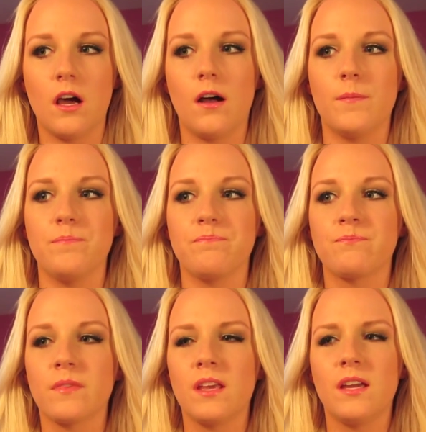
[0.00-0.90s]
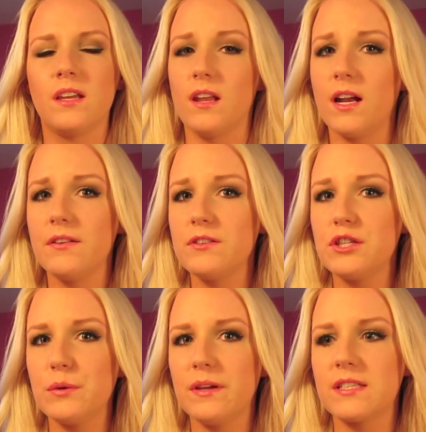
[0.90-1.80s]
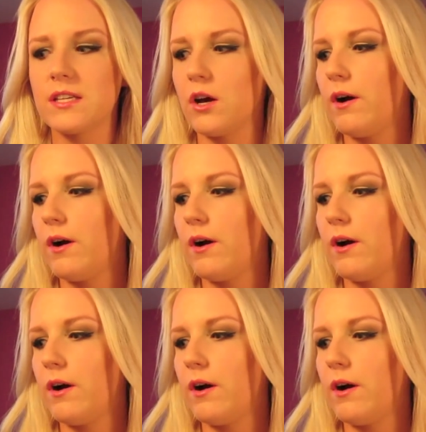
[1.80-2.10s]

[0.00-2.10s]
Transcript: not even 2 weeks ago.